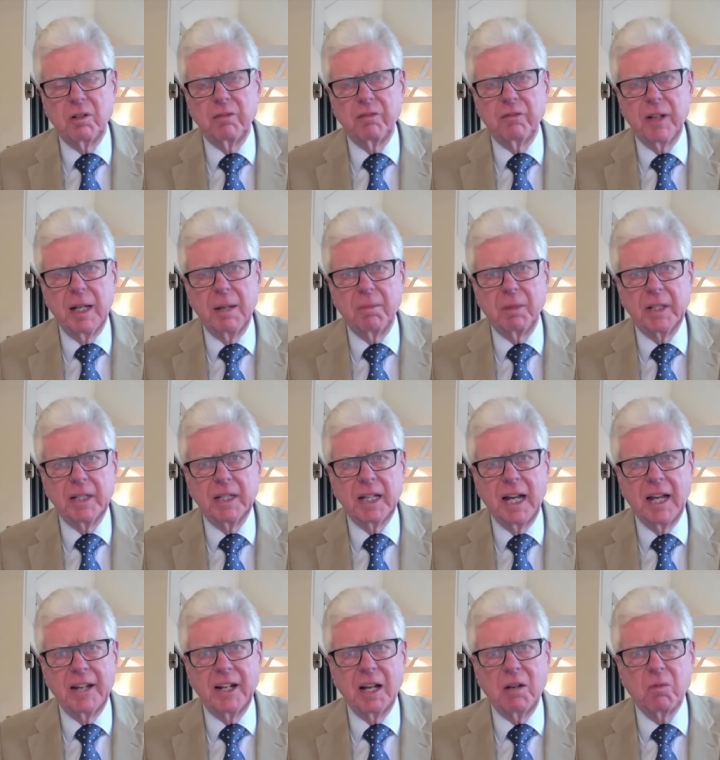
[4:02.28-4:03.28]
royal family,
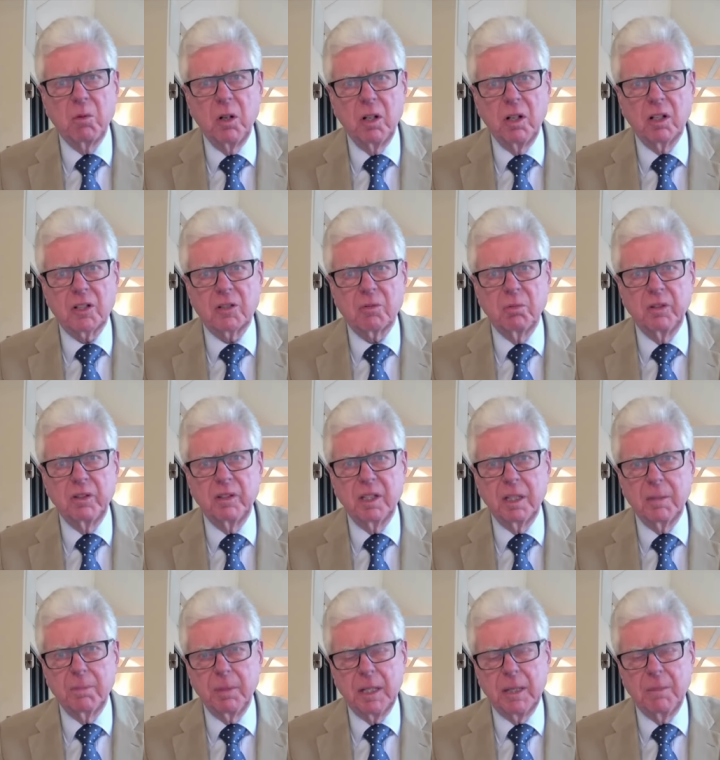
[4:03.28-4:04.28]
and I worked with
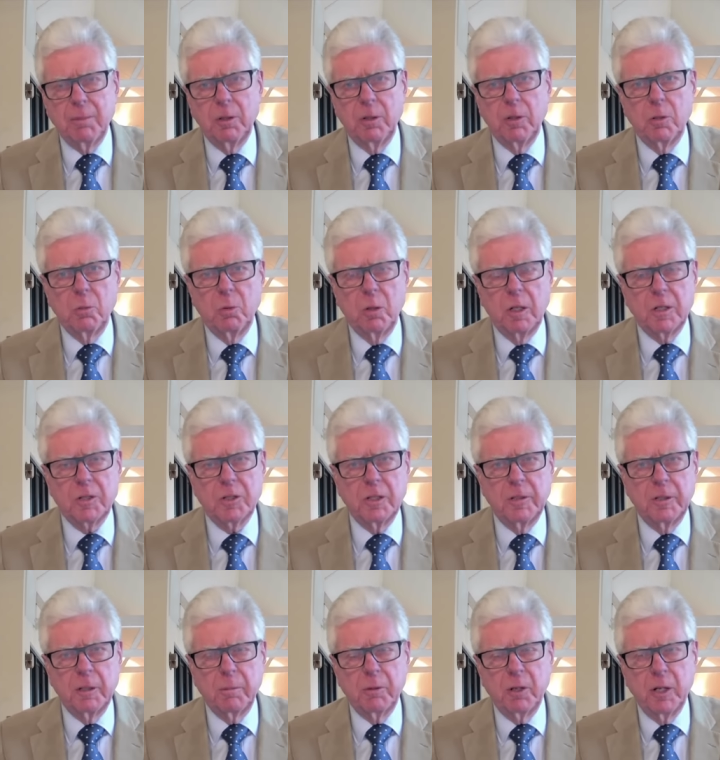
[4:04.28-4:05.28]
the people who worked
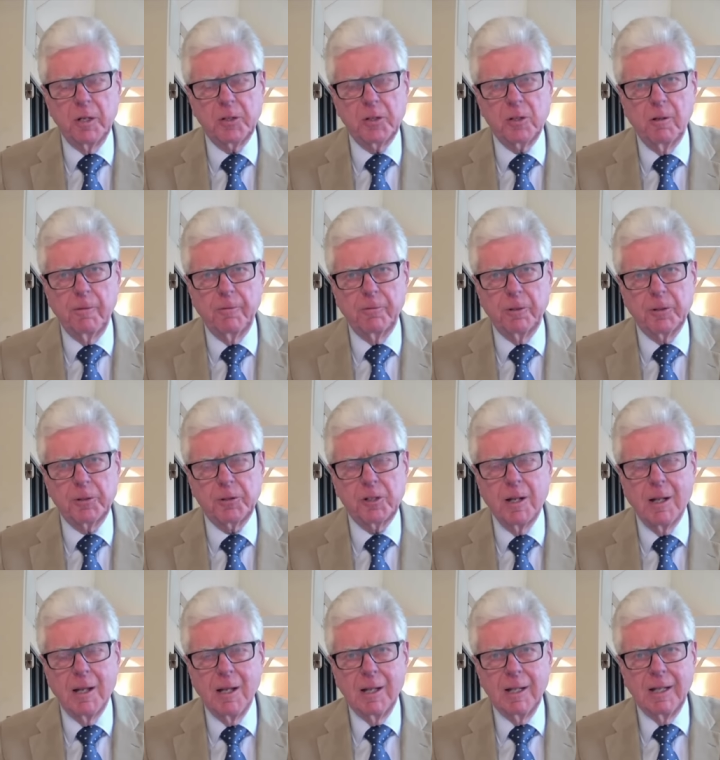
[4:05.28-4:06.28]
in the press office.
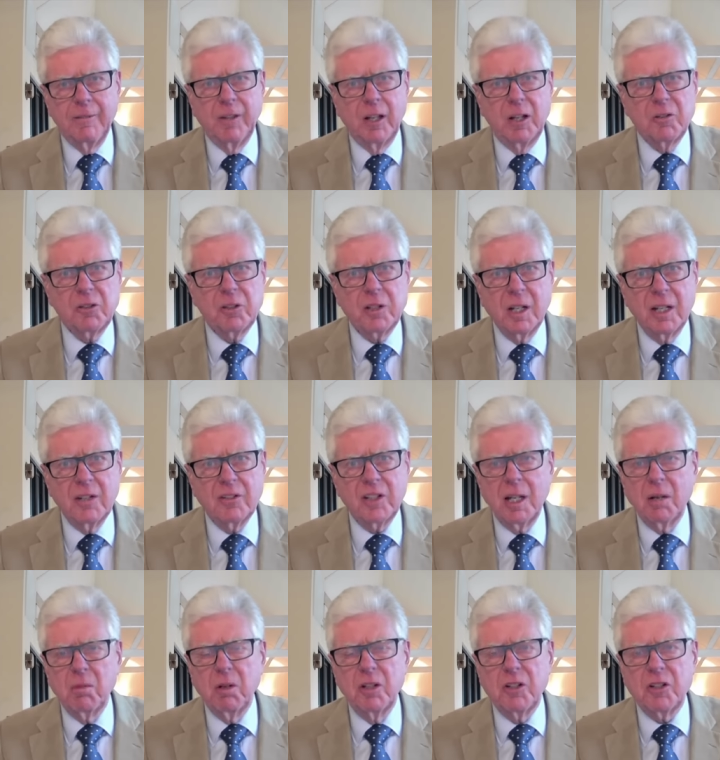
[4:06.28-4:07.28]
In those days,
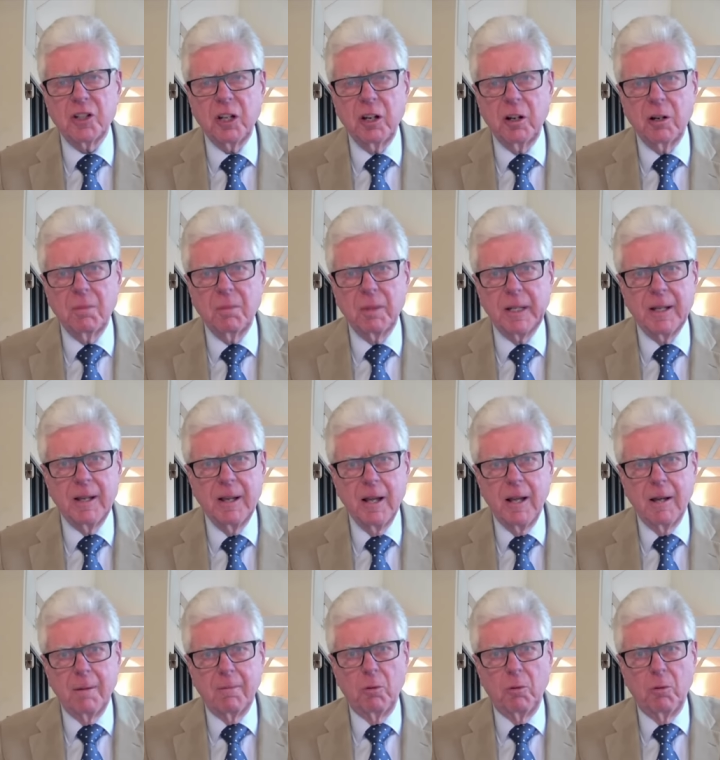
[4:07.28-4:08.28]
they weren't terribly
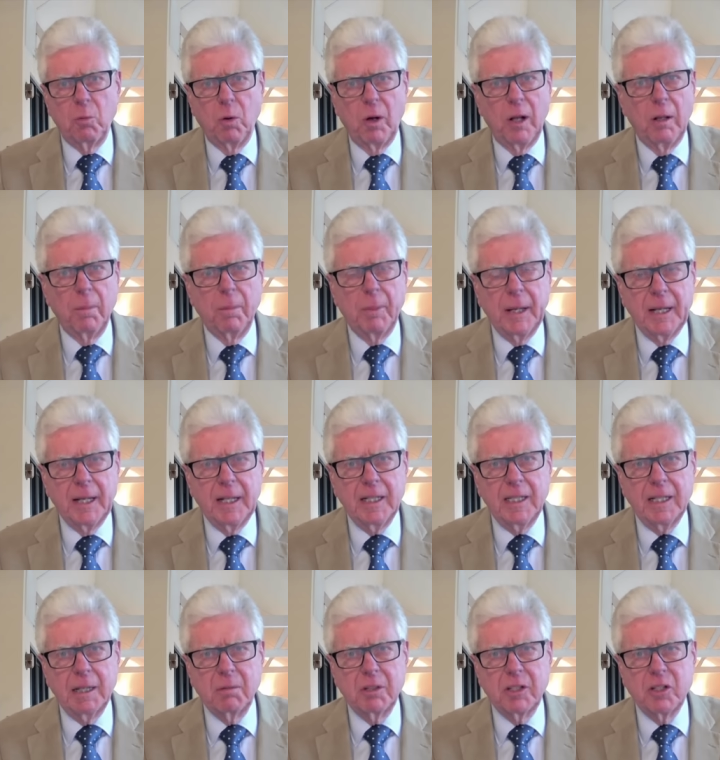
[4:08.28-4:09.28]
well
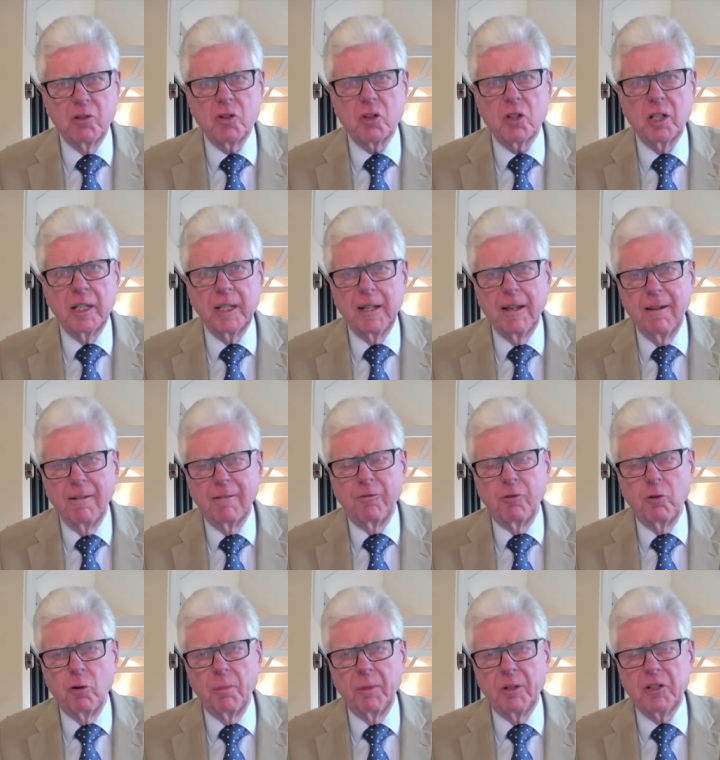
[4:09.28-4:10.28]
paid. They were usually
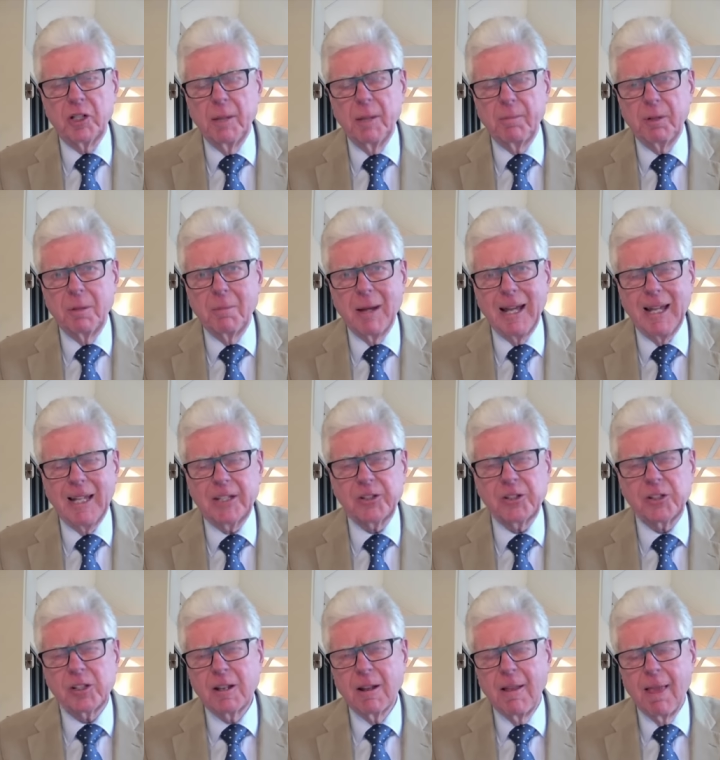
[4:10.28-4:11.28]
former
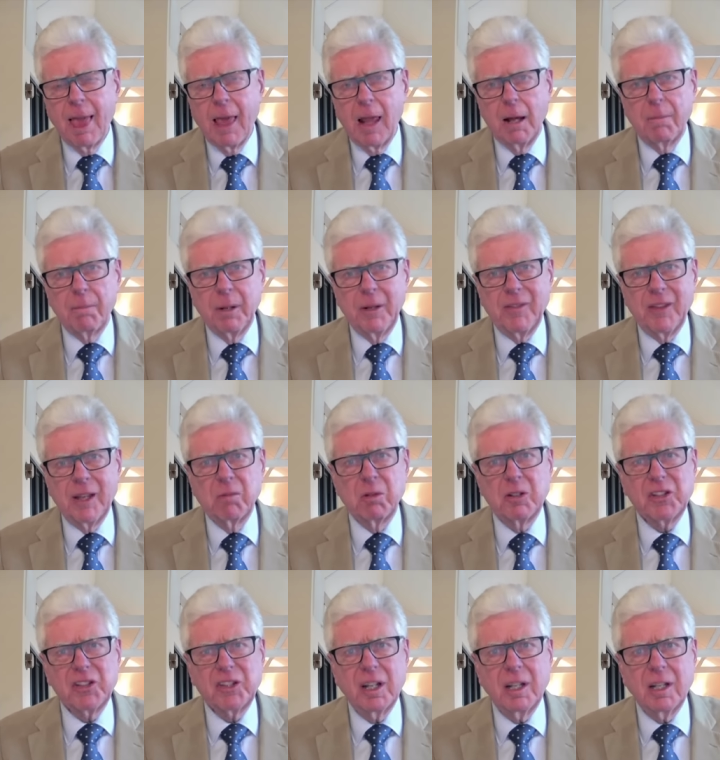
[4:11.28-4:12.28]
diplomats, but they
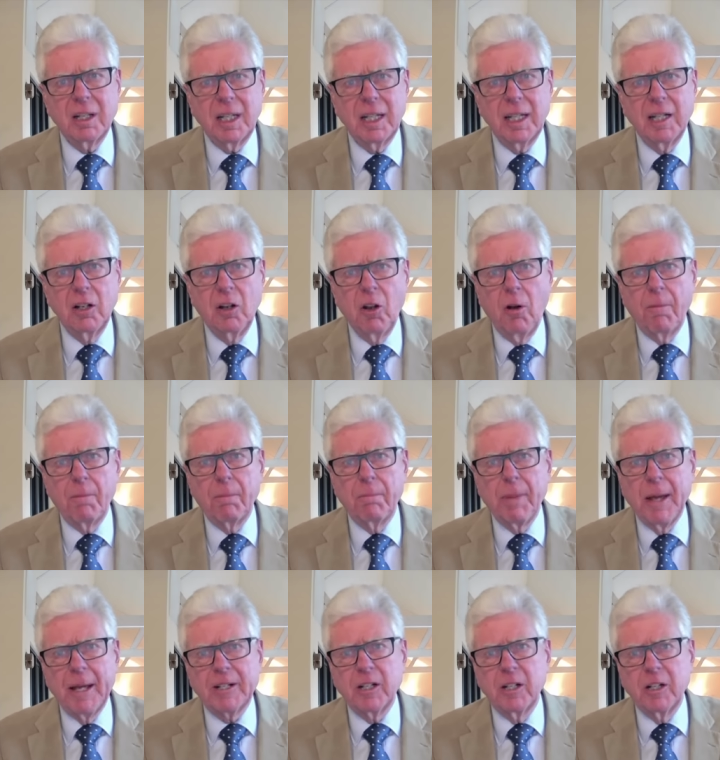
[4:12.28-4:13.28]
were certainly a lot
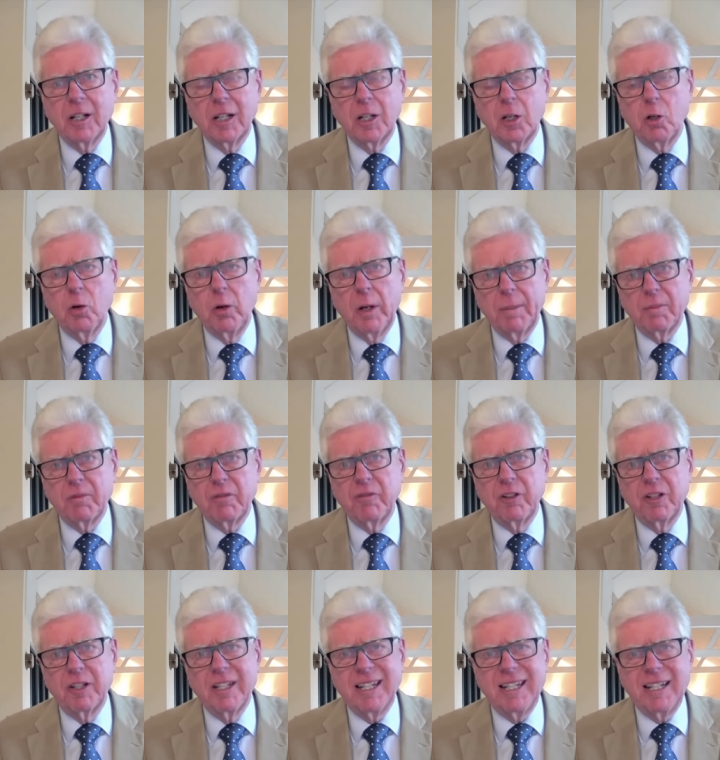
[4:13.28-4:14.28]
better equipped
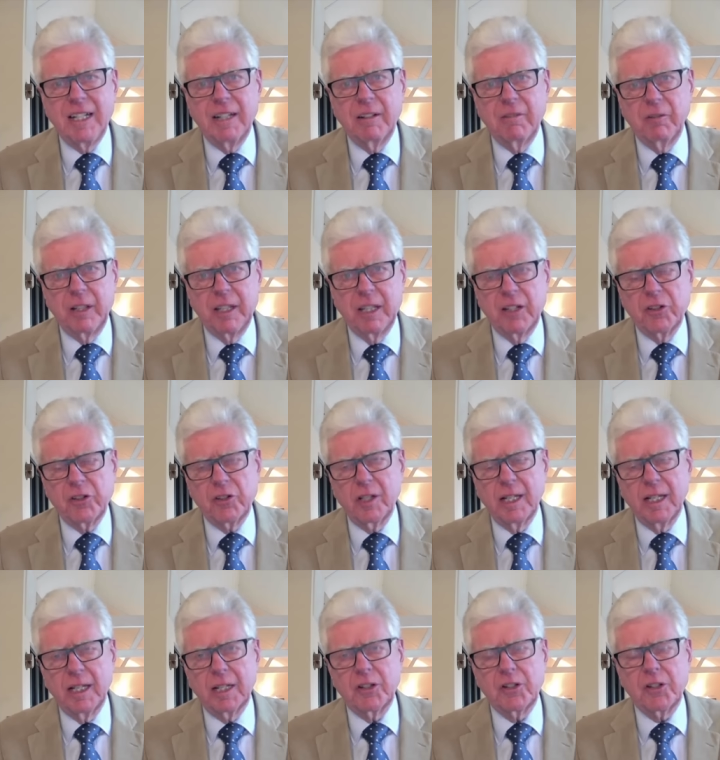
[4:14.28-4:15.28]
for dealing with these
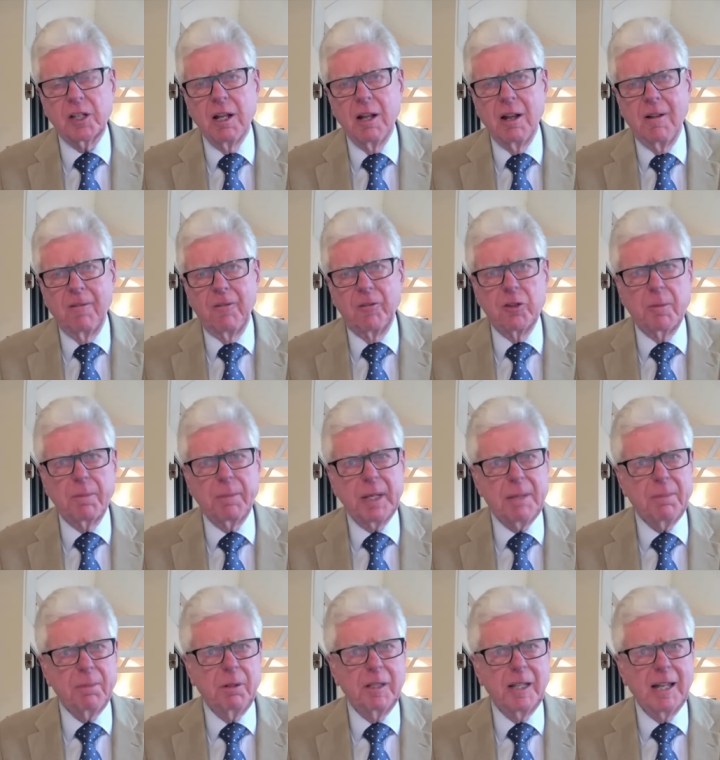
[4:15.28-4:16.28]
things than the
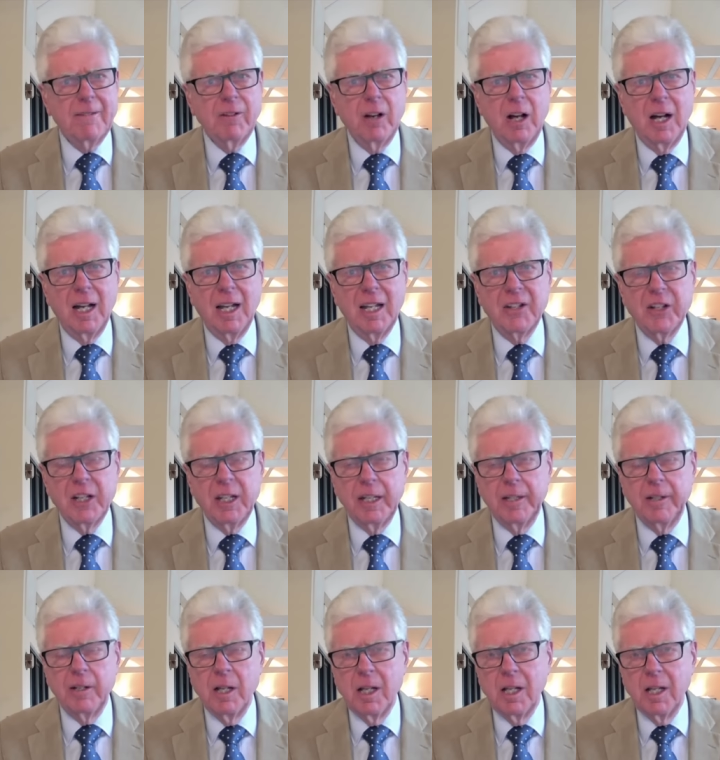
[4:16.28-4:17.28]
people they've hired
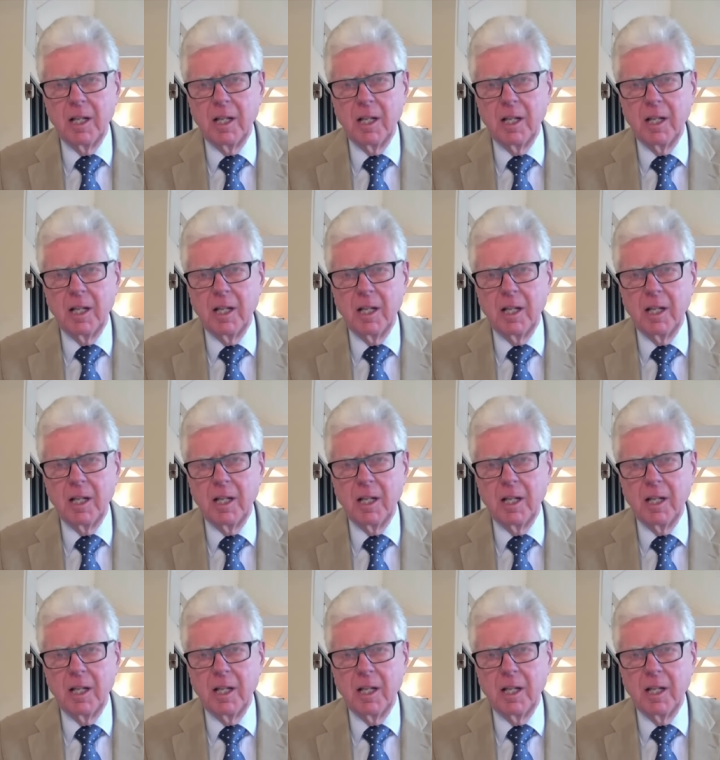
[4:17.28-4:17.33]
in,